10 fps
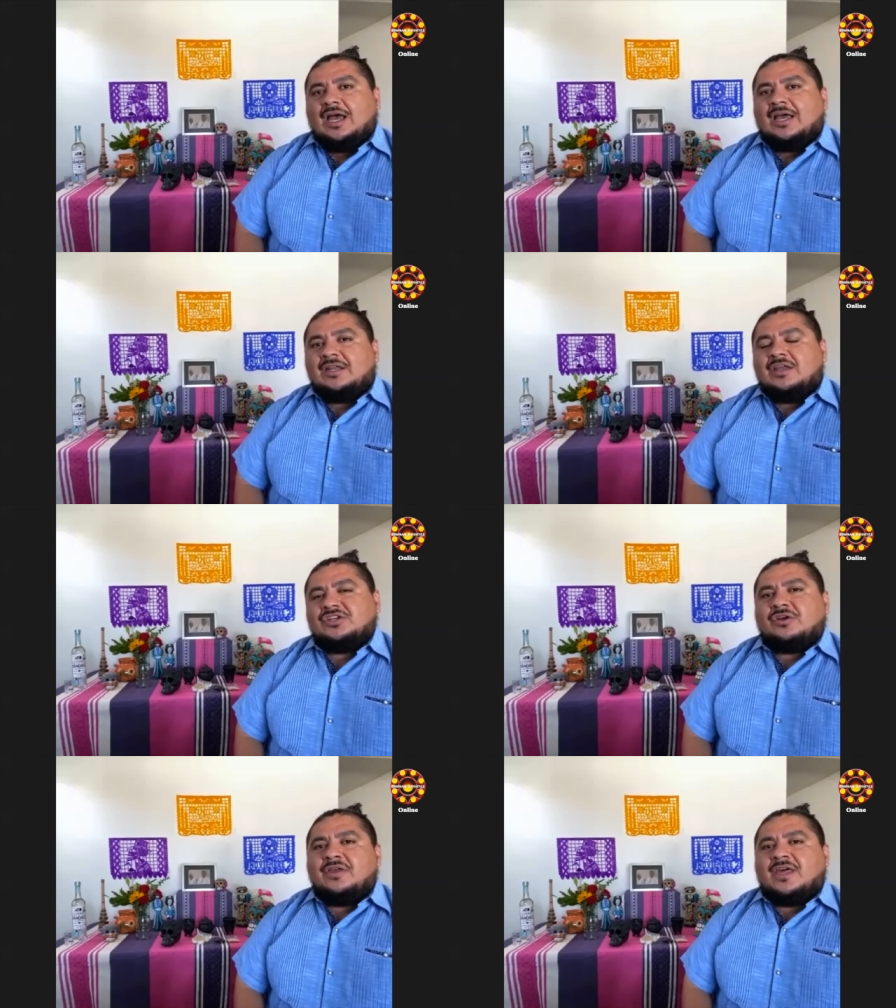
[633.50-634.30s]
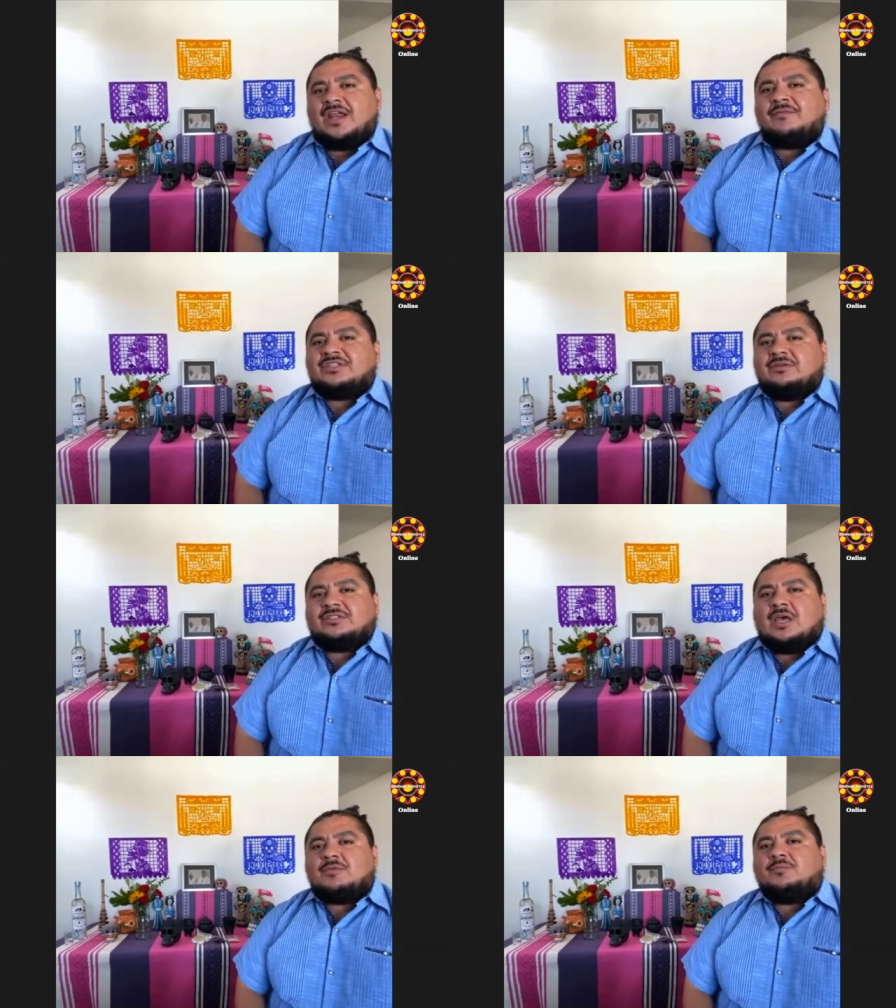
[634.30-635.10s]
and ensuring that every single
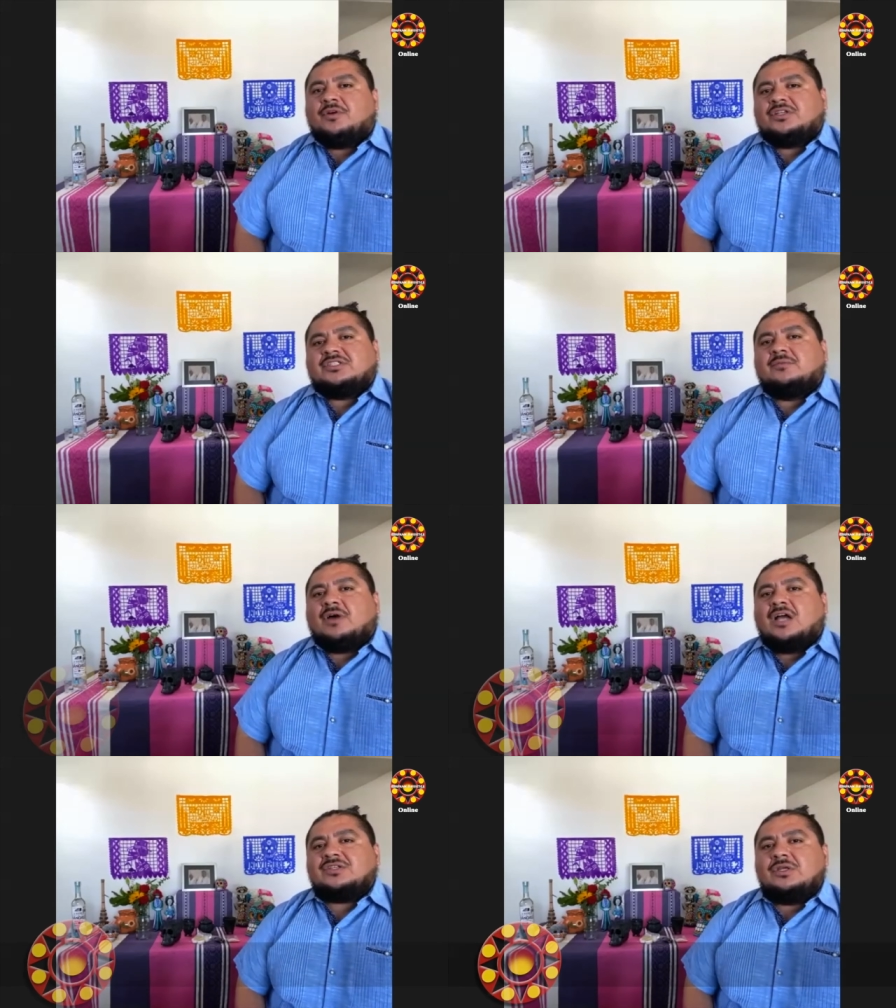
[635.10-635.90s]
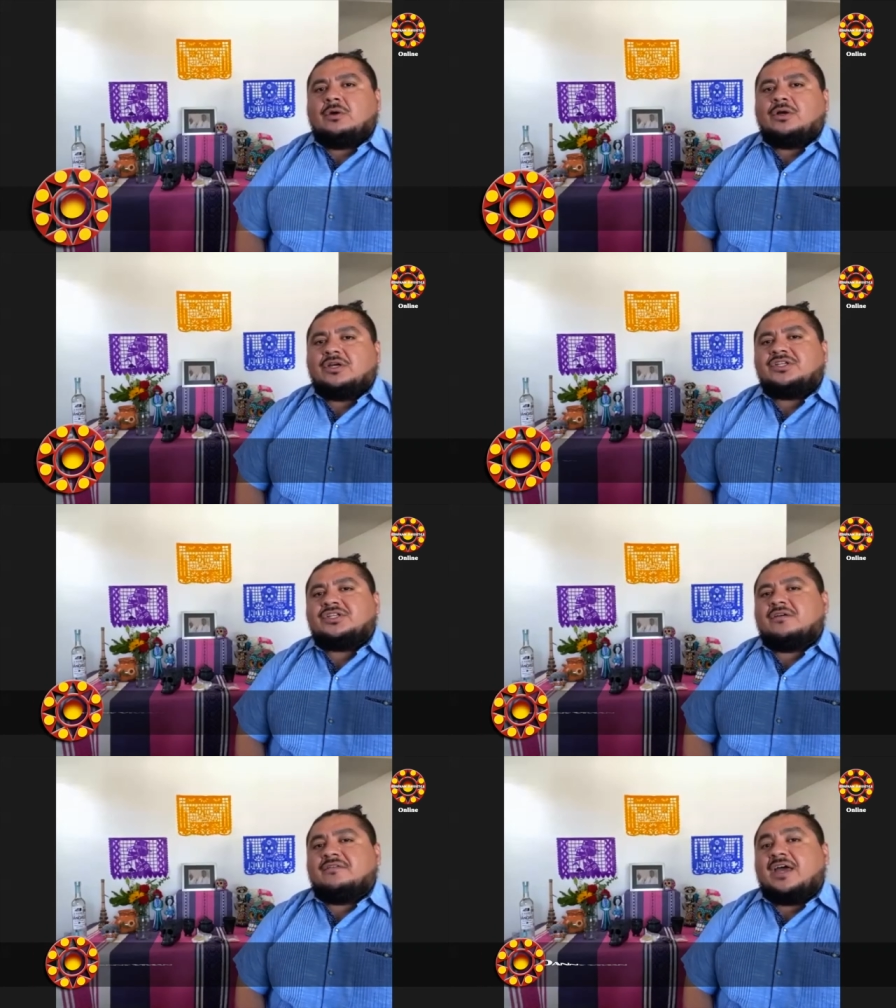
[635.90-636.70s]
time you purchase a box, you know a good
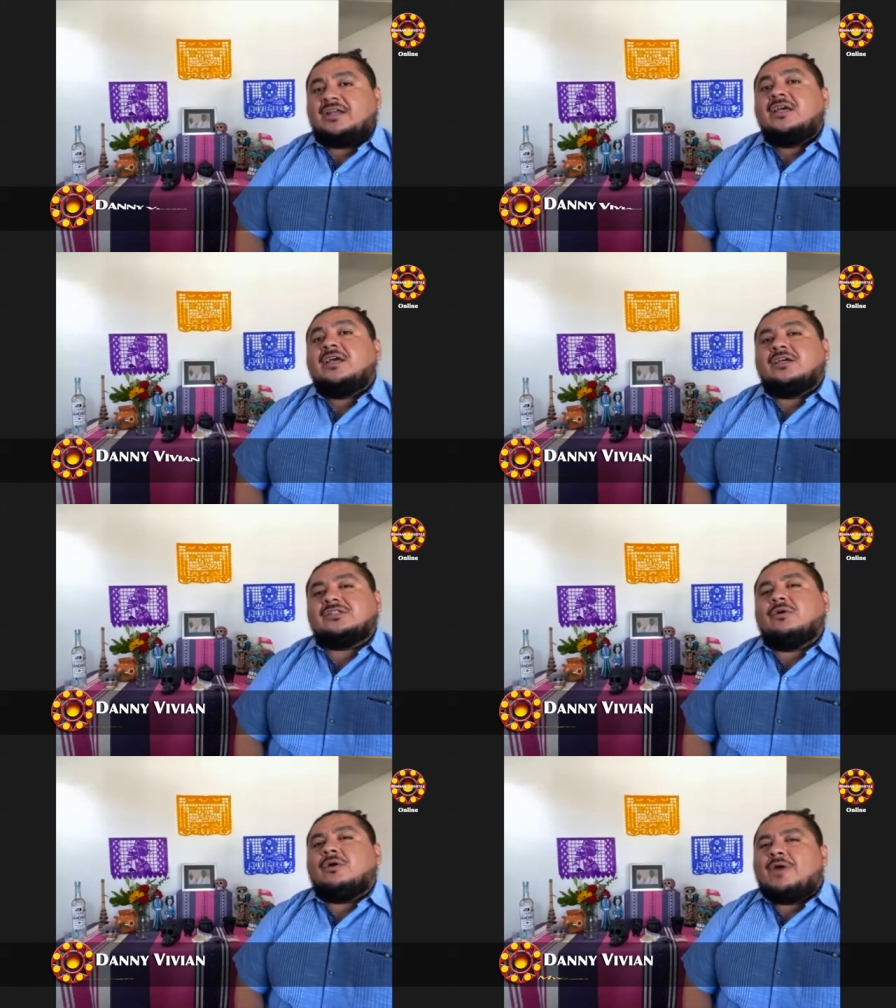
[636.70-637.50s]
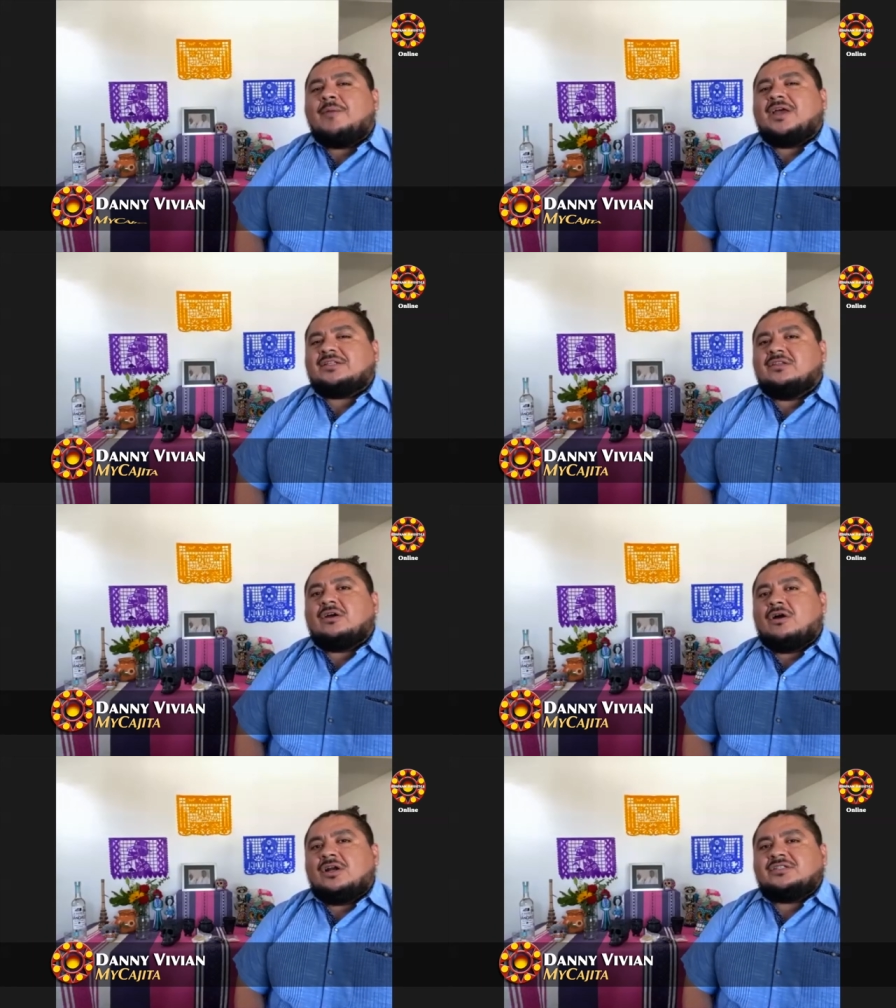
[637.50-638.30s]
chunk of that is going right back to the
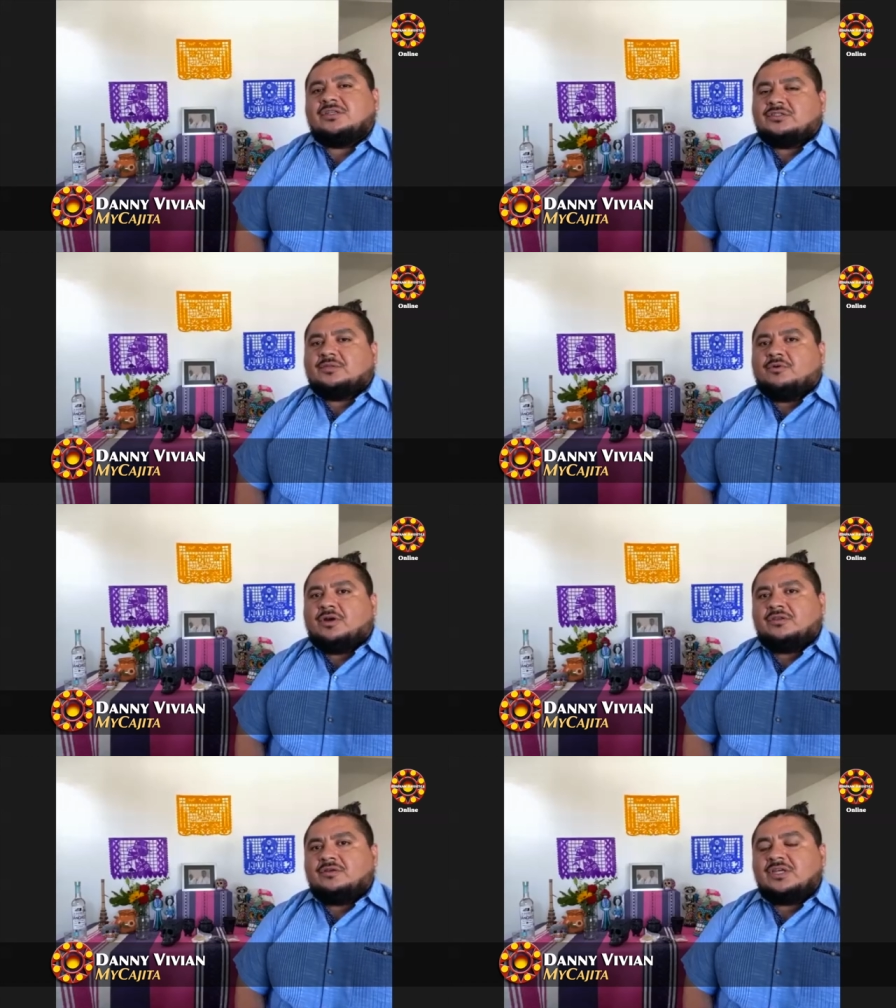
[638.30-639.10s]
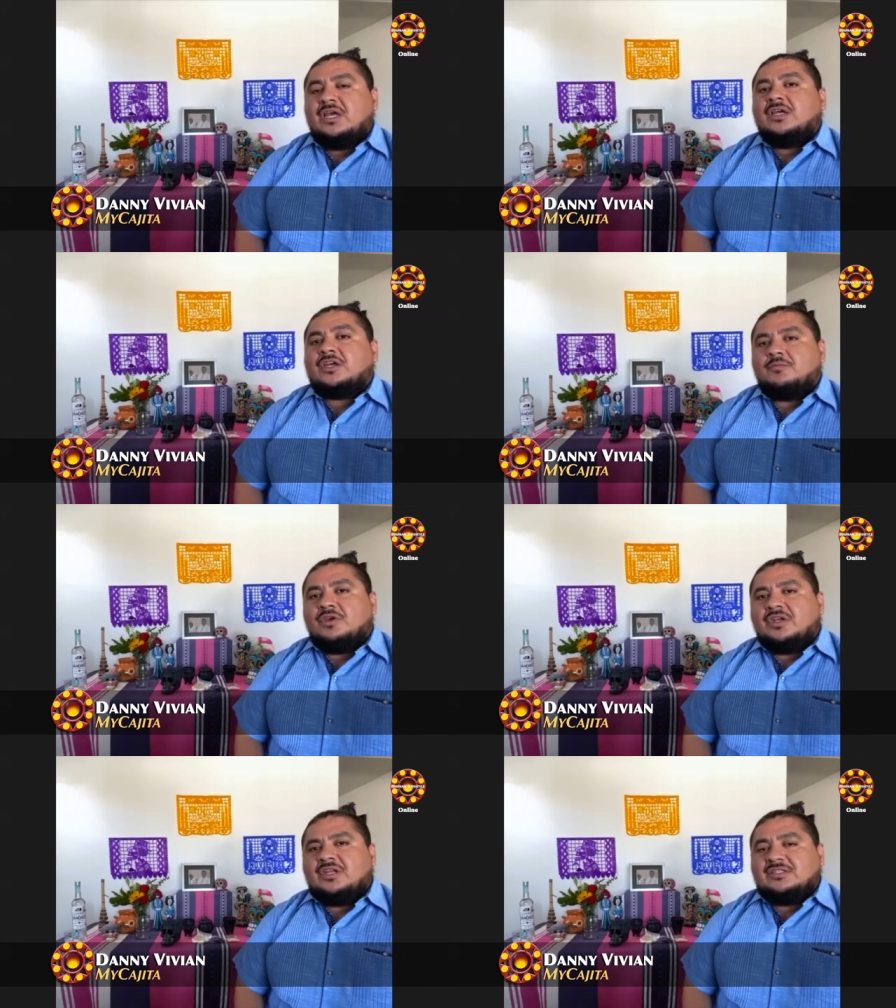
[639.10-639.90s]
artists, and you're supporting those
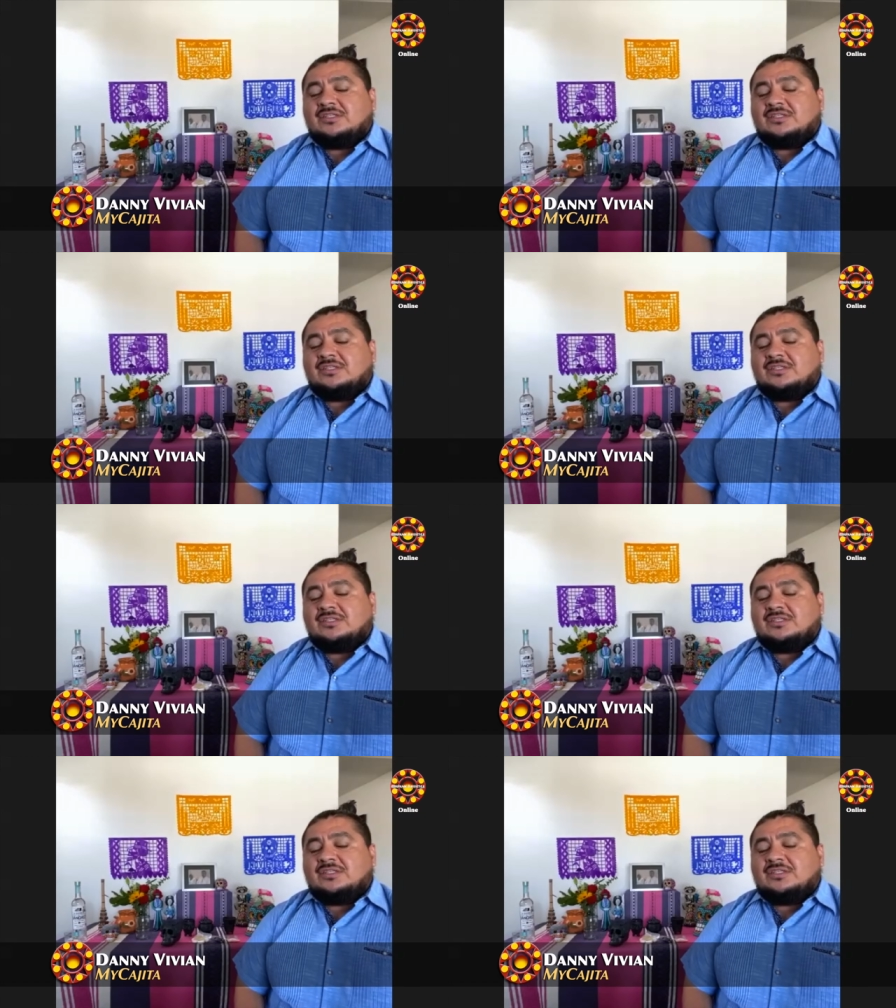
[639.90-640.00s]
communities.